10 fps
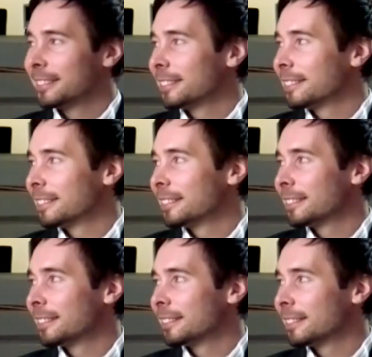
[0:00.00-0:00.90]

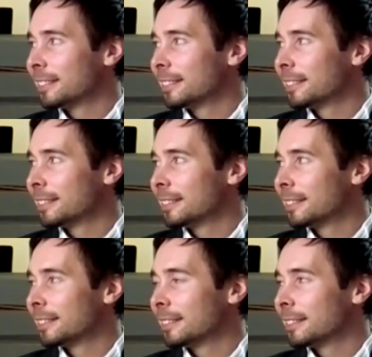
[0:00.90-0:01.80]

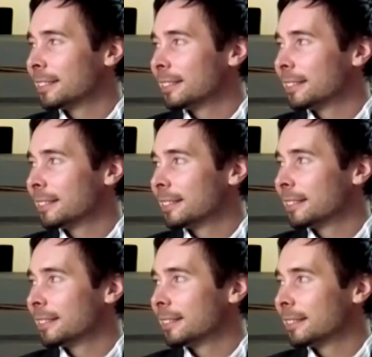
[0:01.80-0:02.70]

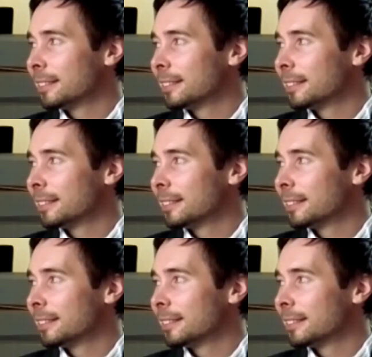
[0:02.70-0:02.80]
(not speaking)